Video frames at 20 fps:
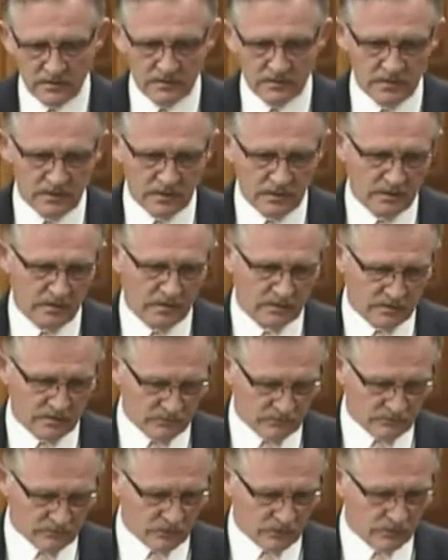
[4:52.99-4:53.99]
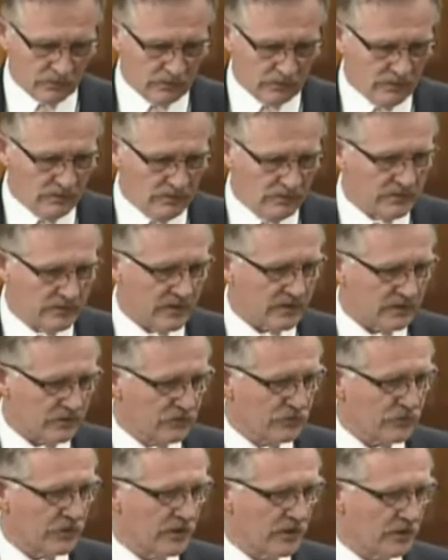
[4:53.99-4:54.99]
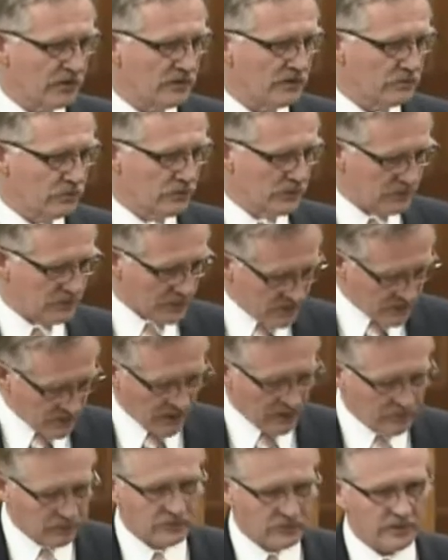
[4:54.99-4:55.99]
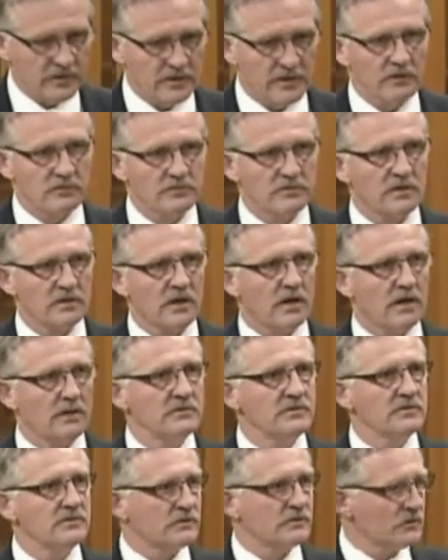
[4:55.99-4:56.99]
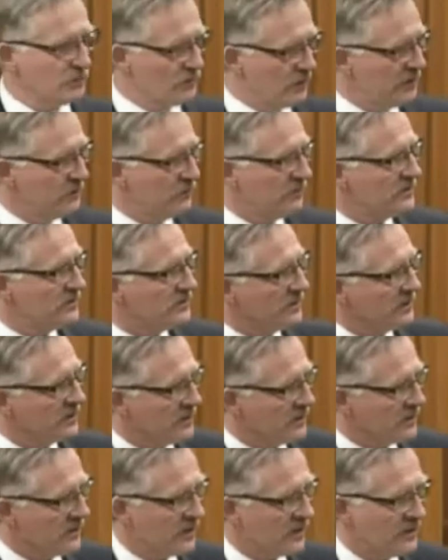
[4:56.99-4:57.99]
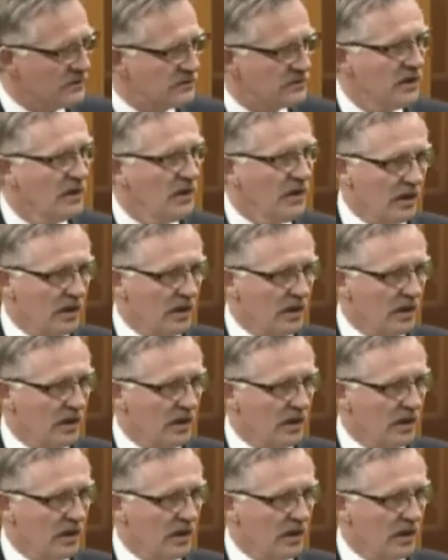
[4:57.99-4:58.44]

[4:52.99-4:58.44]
the rule, the treaties would be tabled in the House of Commons for 21 sitting days.